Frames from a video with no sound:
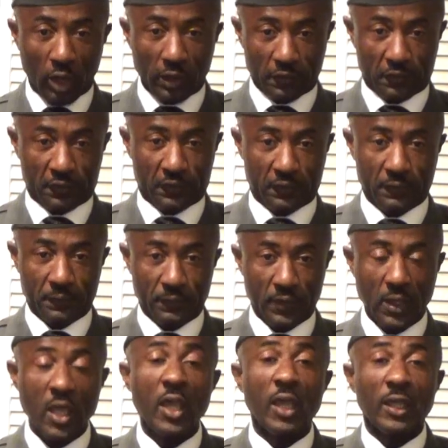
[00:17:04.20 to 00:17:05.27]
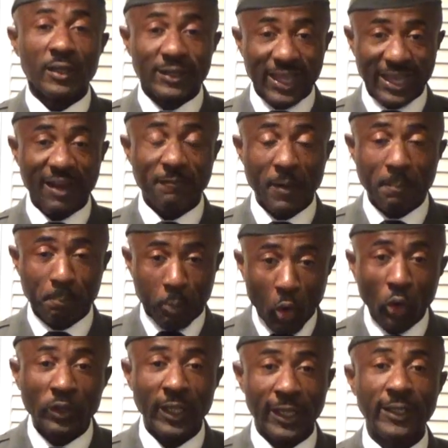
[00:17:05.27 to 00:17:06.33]
of dollars, that have been
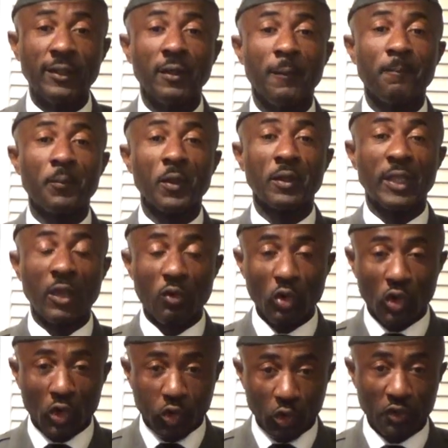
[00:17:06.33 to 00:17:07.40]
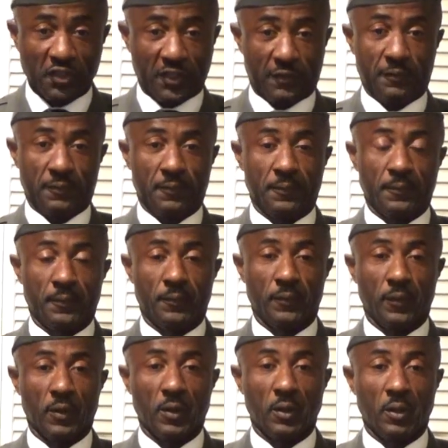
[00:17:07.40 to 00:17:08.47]
put in the recruiting,
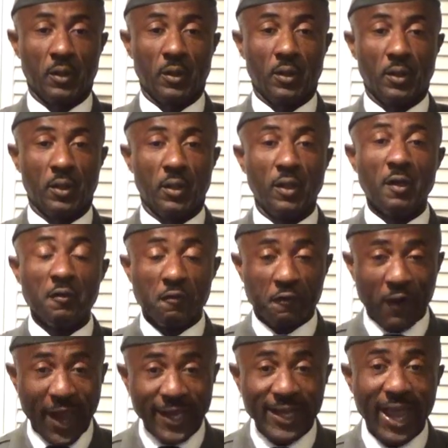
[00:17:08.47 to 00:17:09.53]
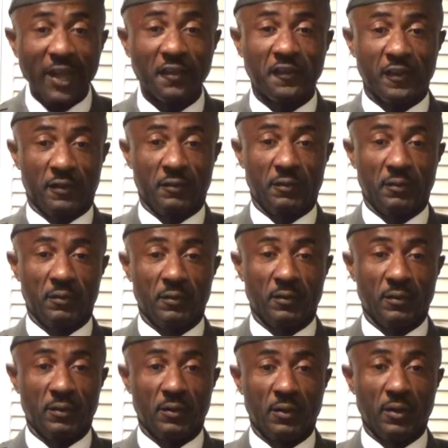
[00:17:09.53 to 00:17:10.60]
financing,
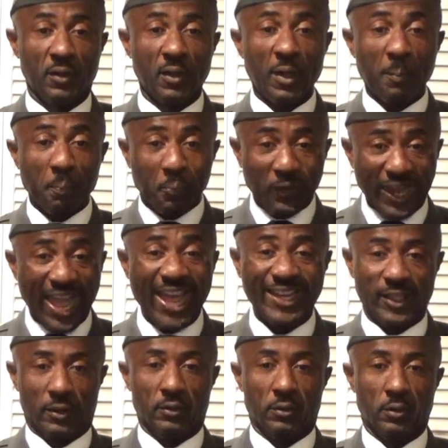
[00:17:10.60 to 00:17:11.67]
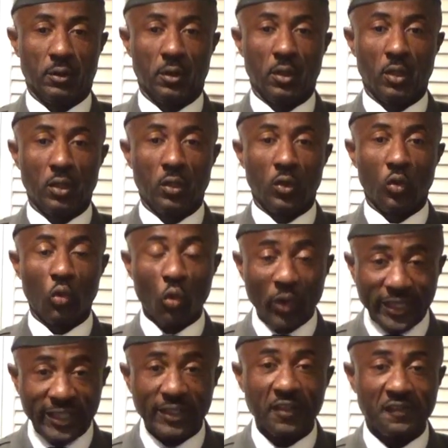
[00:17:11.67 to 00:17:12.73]
planning
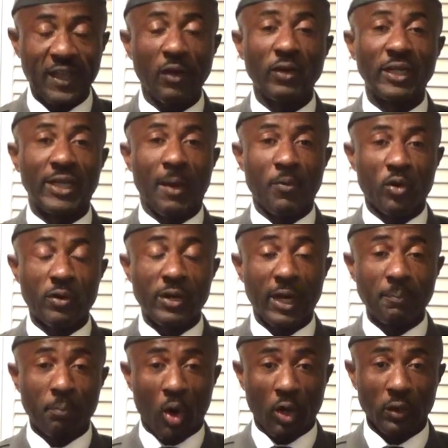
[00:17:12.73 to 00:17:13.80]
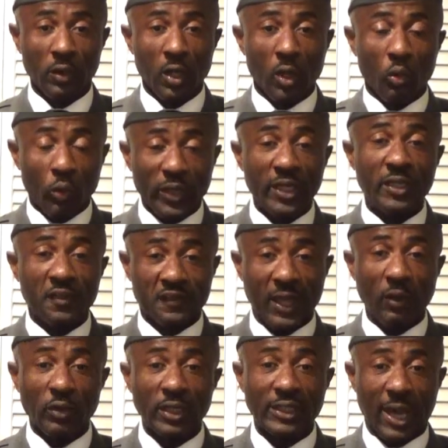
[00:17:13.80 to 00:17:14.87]
within the Southern Cameroonian board, within the
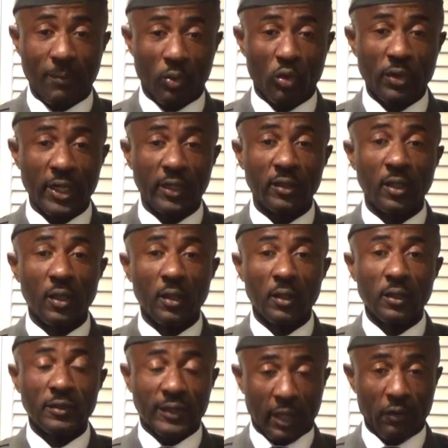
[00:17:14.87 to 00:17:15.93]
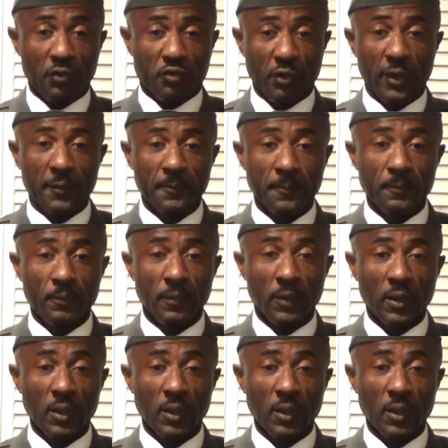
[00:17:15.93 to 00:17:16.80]
Southern Cameroonian territory,